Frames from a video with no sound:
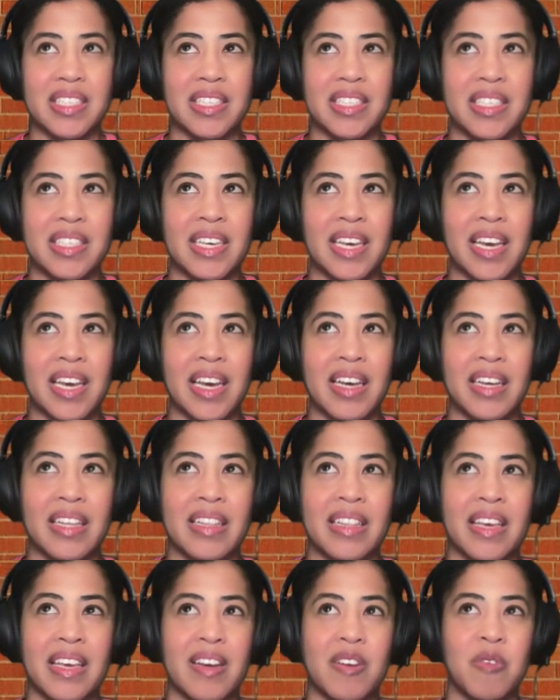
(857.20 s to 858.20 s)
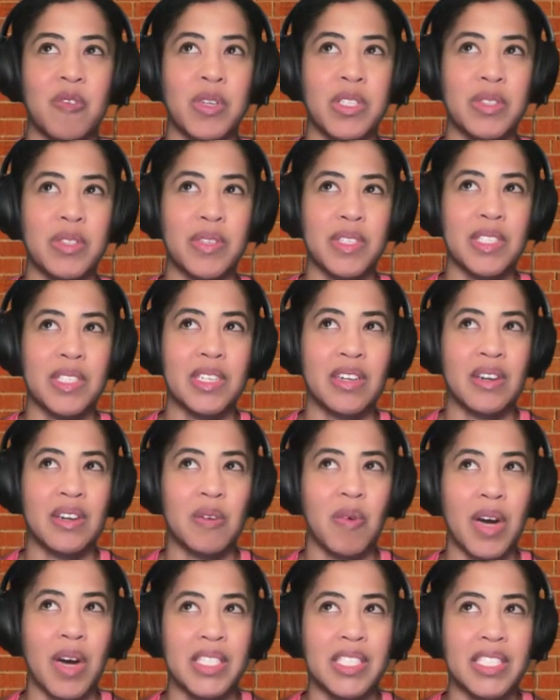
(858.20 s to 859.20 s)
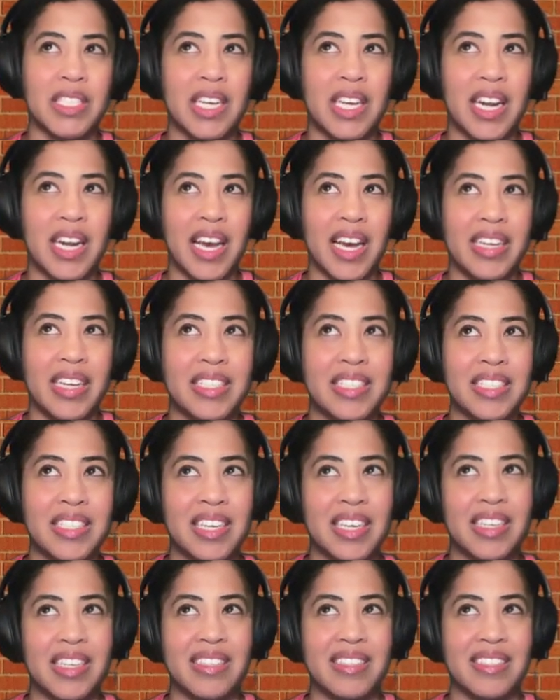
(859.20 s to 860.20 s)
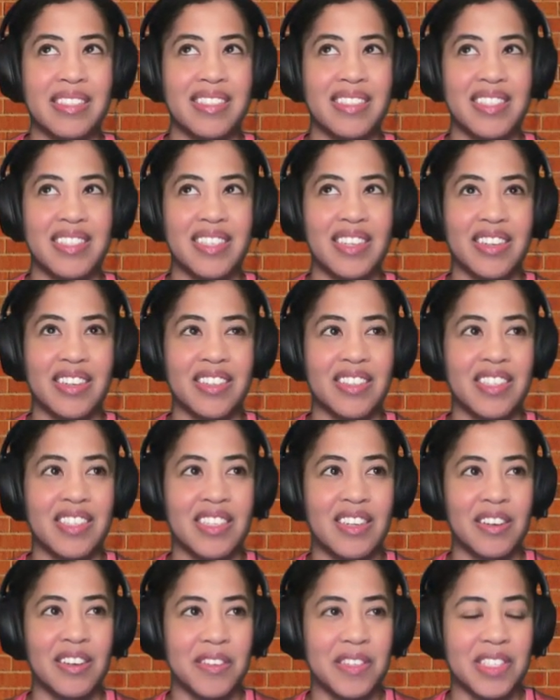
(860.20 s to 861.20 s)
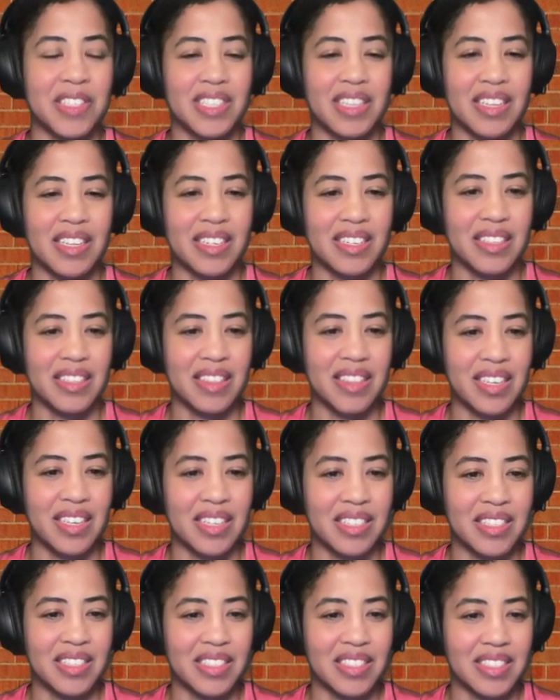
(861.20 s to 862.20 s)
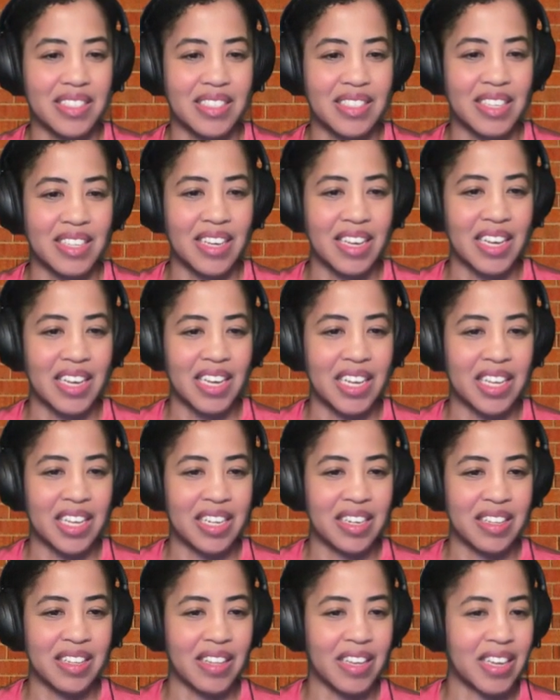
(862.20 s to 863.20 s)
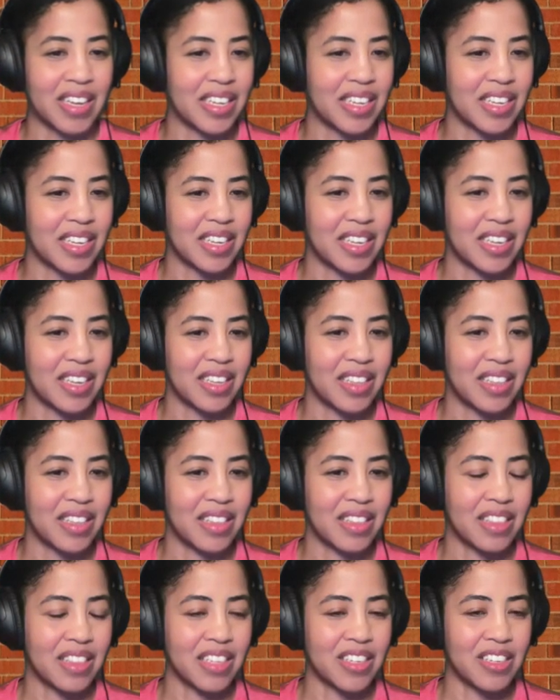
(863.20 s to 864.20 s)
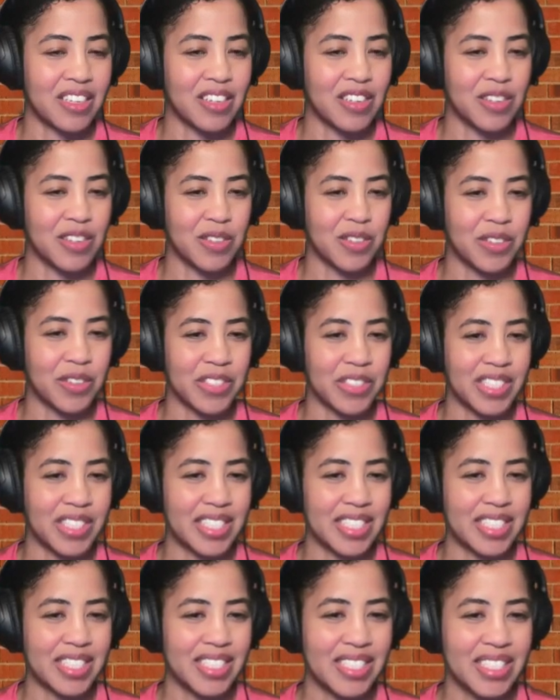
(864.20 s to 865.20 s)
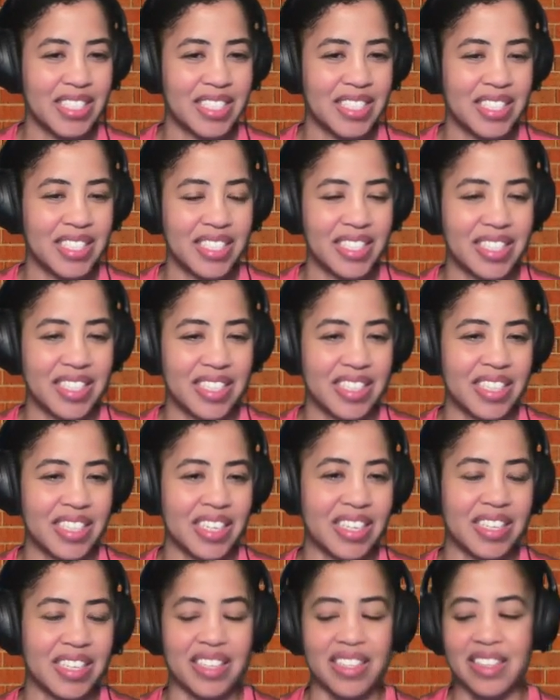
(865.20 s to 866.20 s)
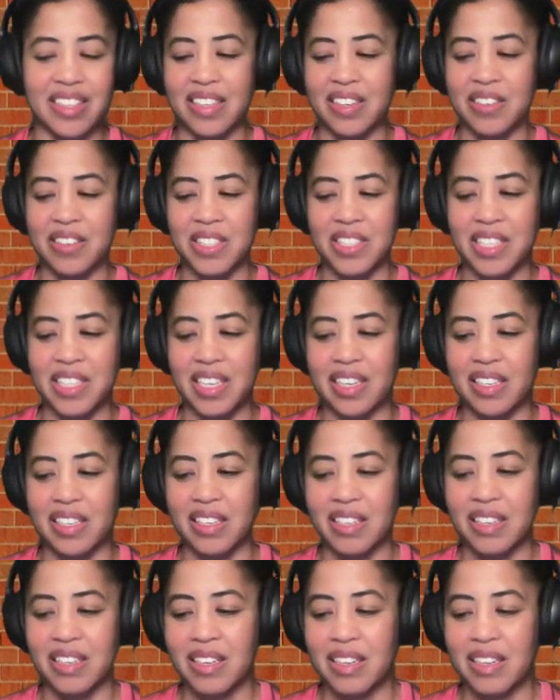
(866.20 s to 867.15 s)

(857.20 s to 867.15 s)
yeah, like once we started watching it, I did start to notice like things in like the news. Like there was like,